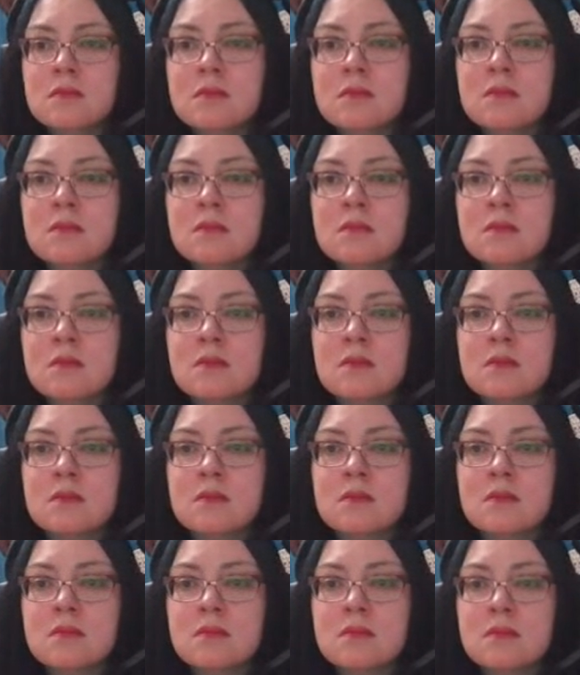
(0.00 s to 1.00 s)

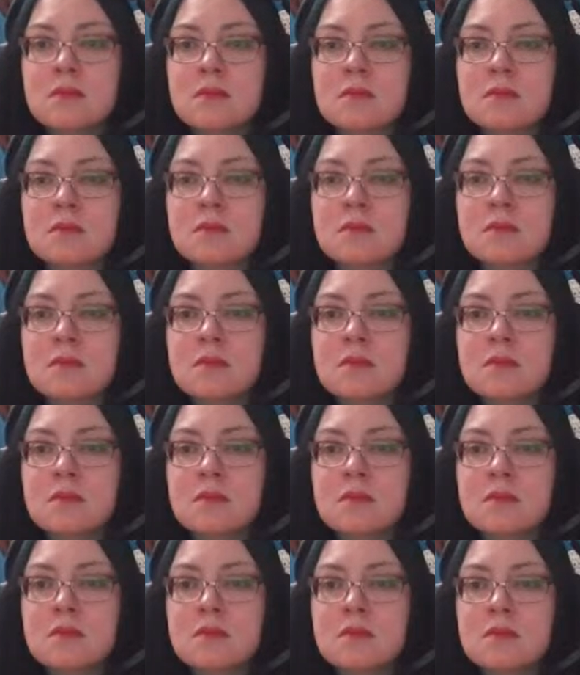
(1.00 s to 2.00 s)

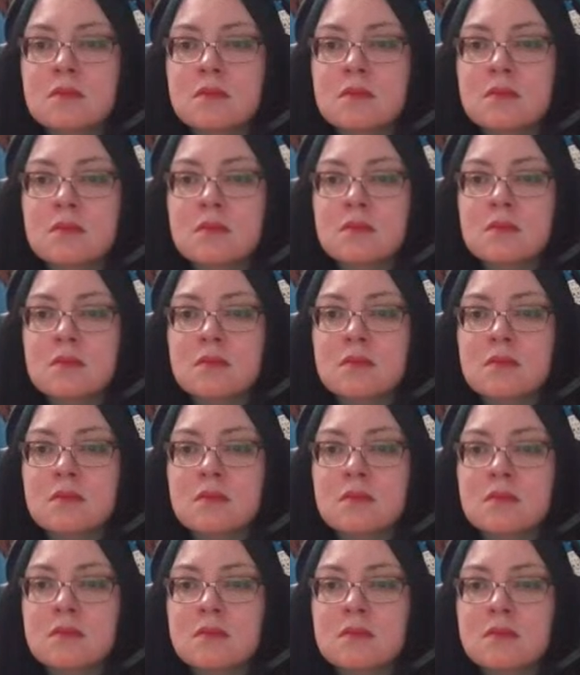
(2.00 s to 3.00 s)

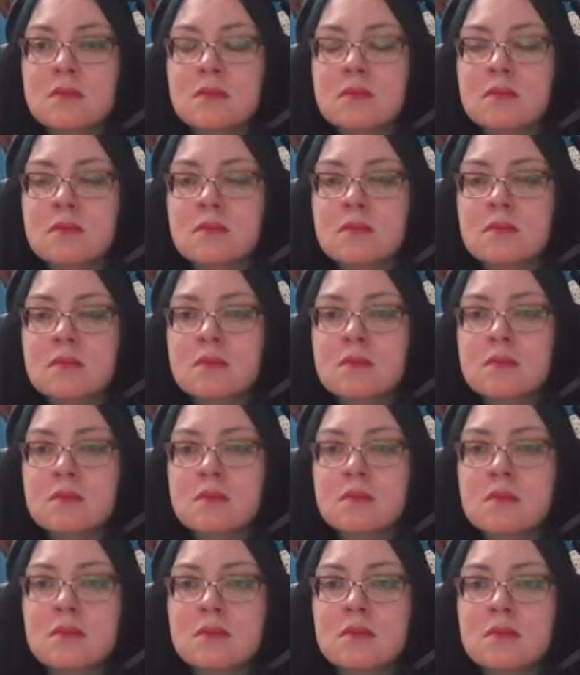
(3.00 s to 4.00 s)

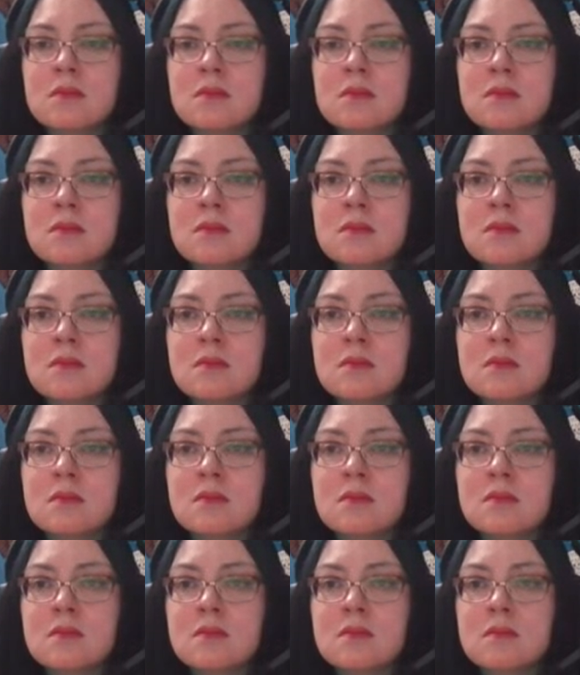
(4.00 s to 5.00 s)

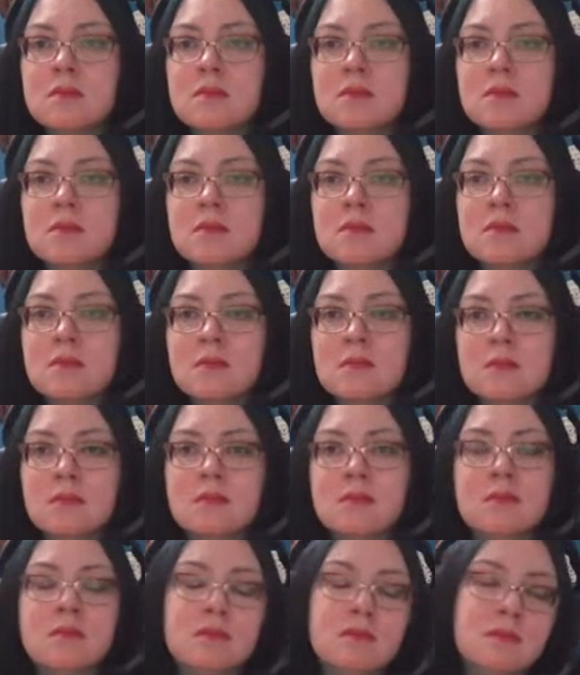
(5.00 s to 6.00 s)

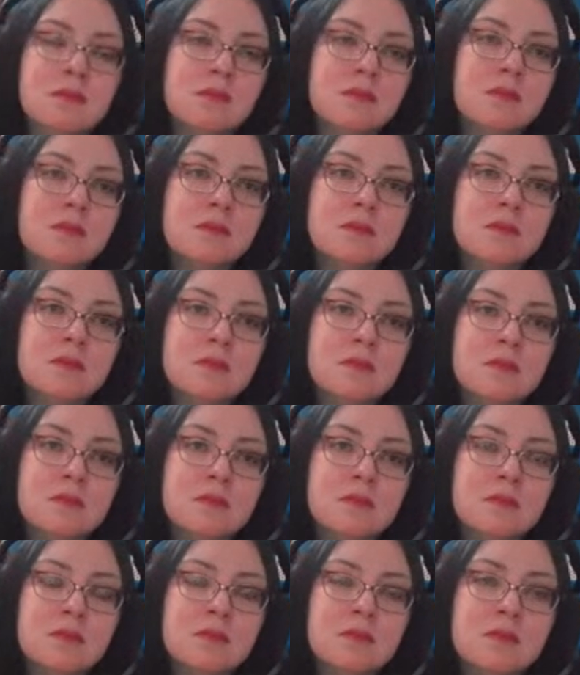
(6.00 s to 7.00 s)

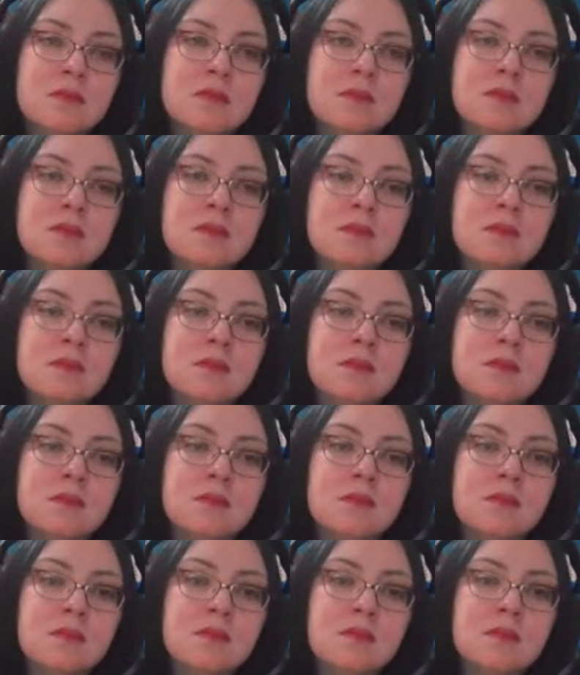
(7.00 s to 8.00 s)
The person shown says nothing.